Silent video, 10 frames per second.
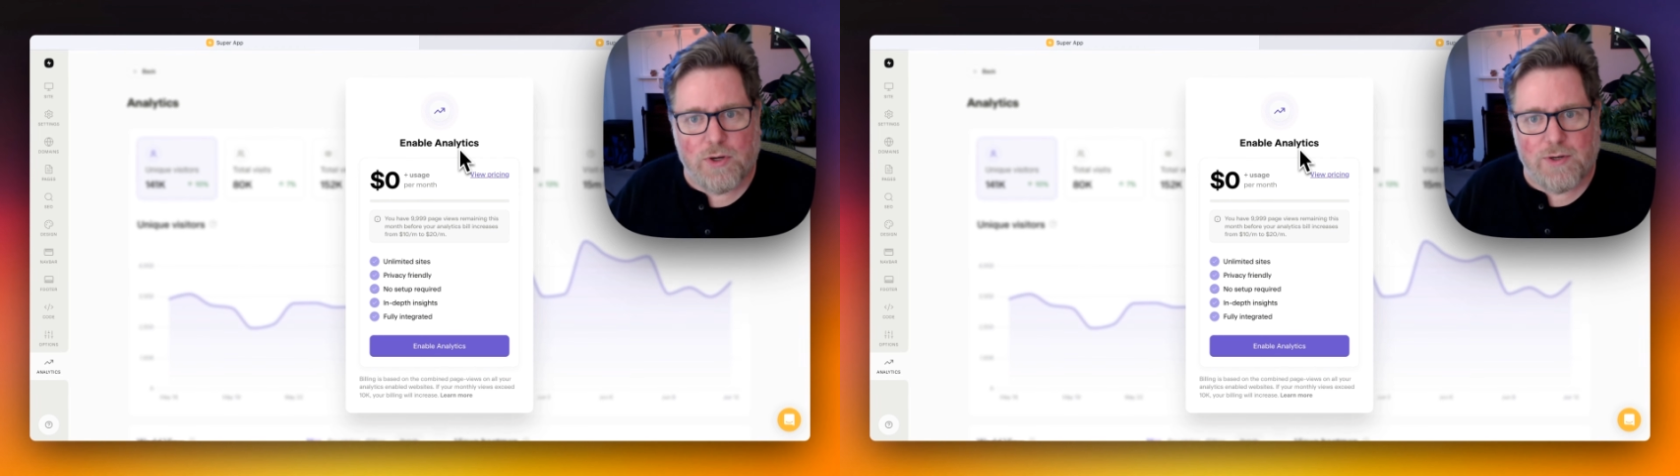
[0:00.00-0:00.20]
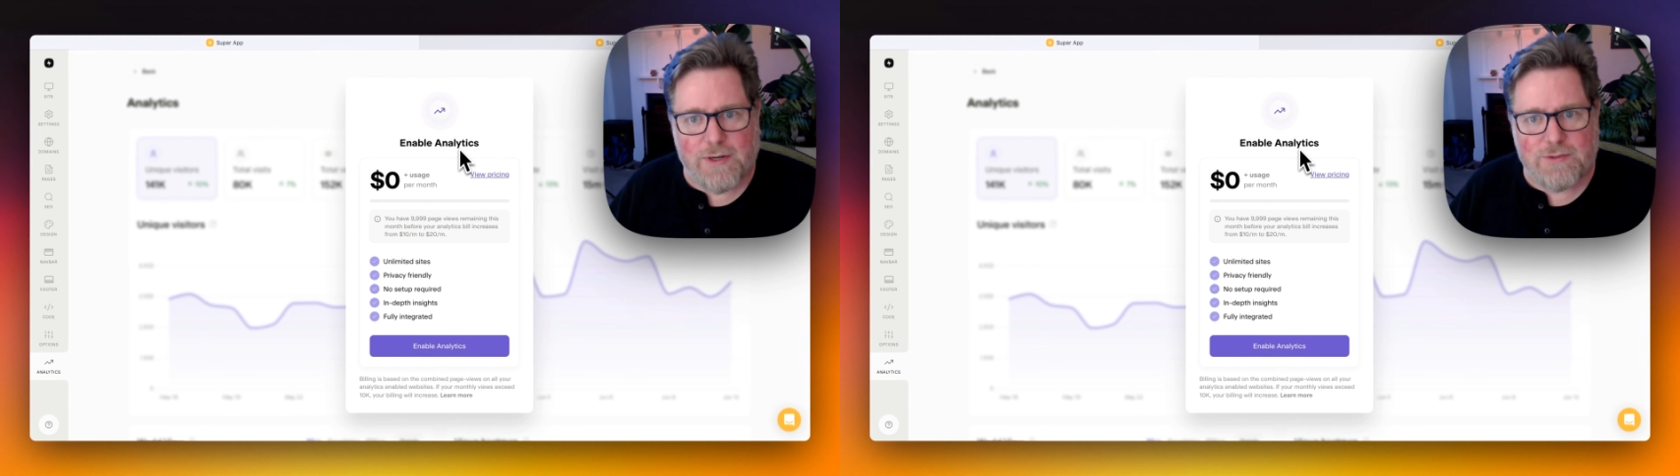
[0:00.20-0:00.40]

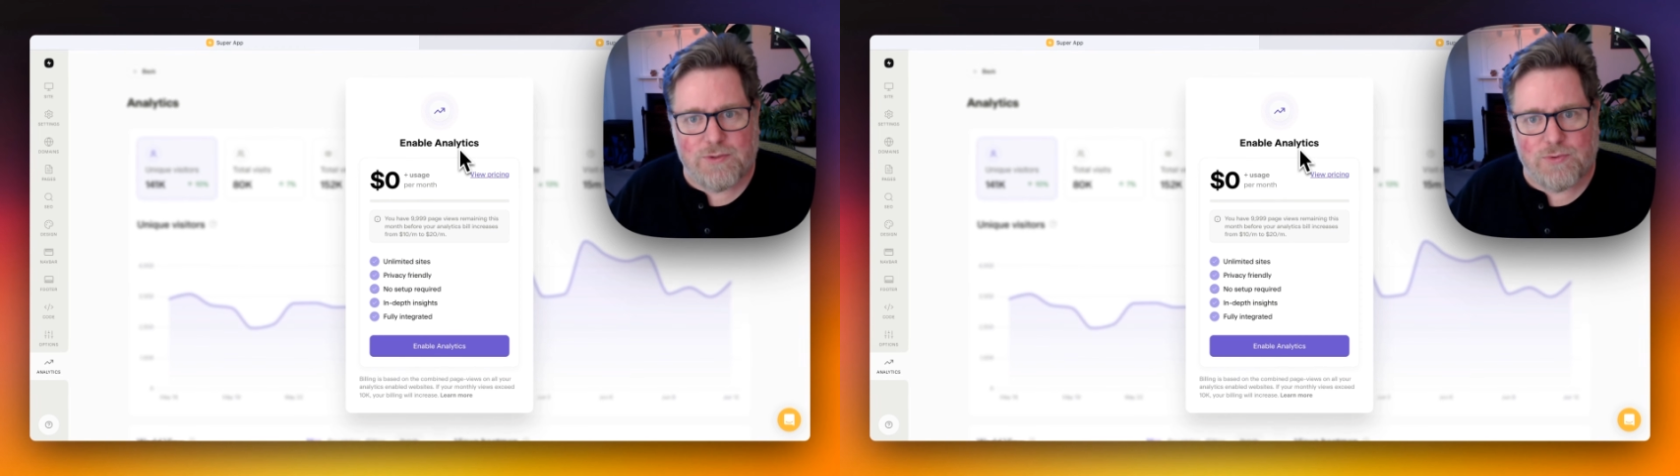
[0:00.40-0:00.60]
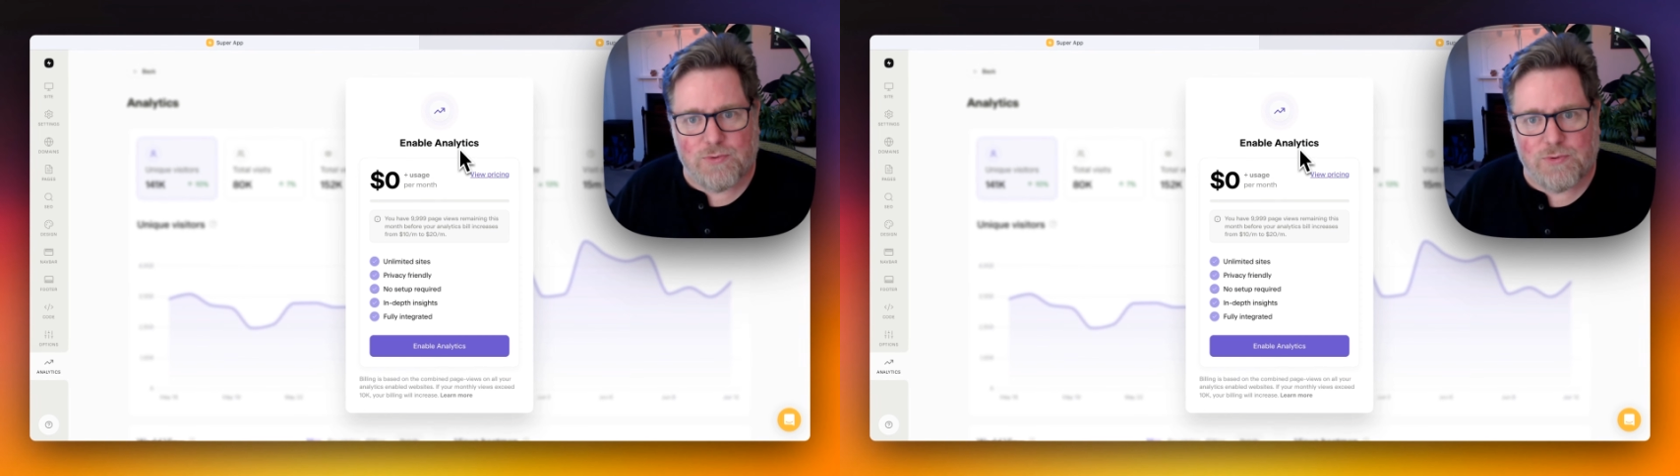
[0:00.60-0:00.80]
you need to
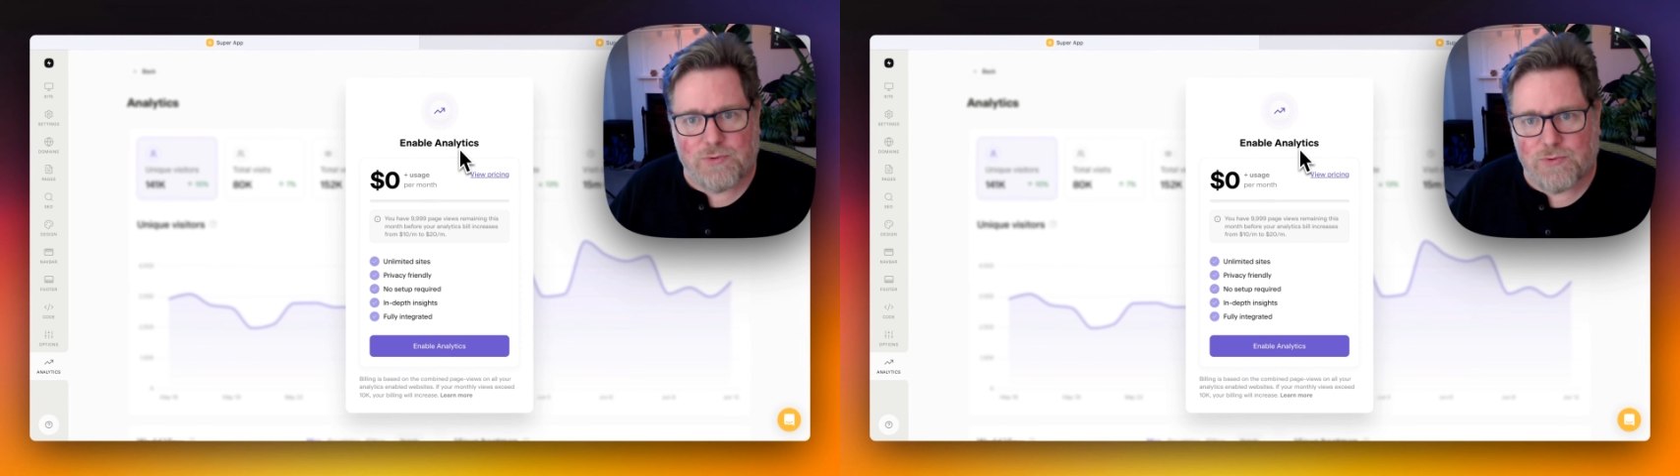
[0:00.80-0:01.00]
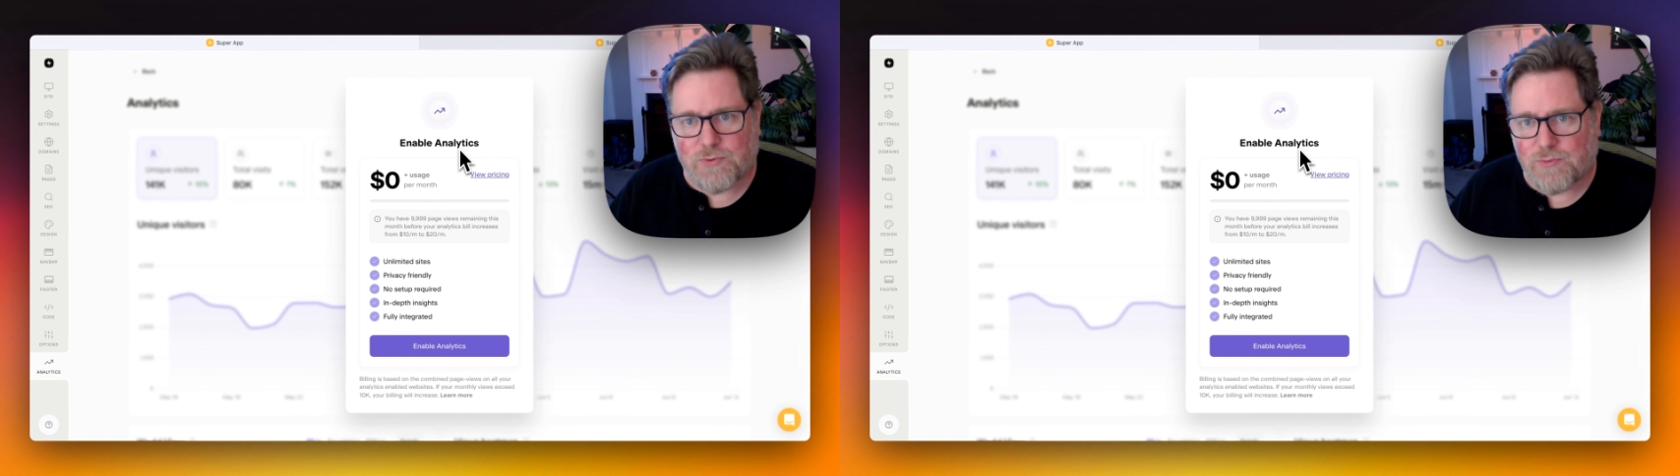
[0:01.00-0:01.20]
do
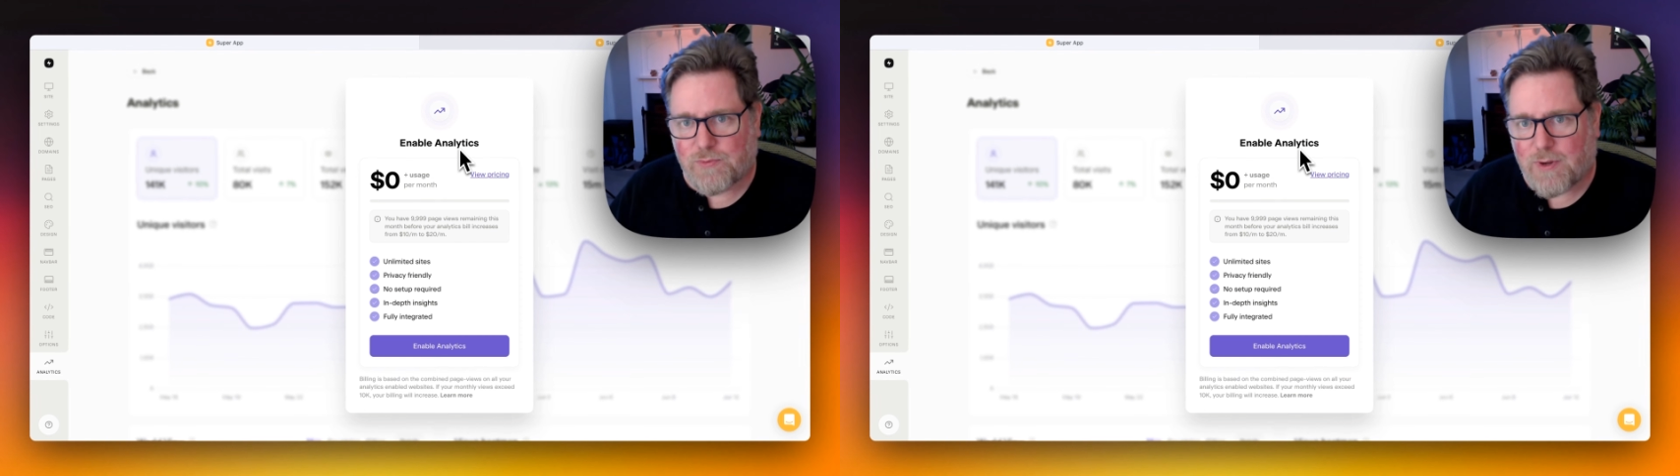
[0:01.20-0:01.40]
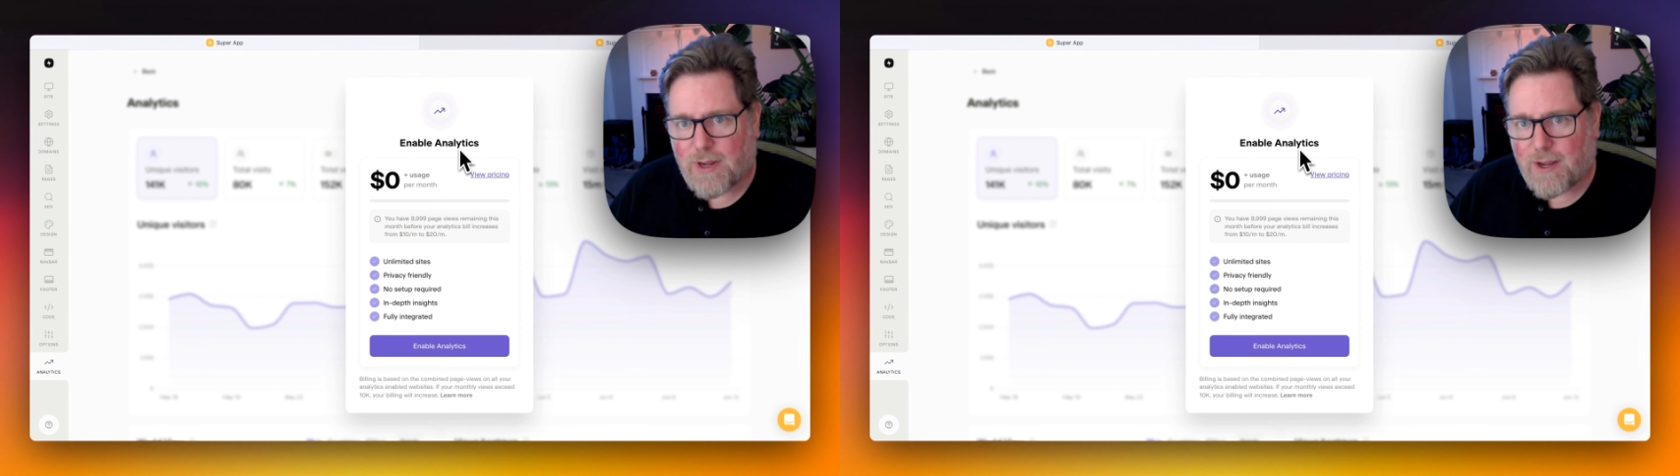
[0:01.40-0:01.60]
to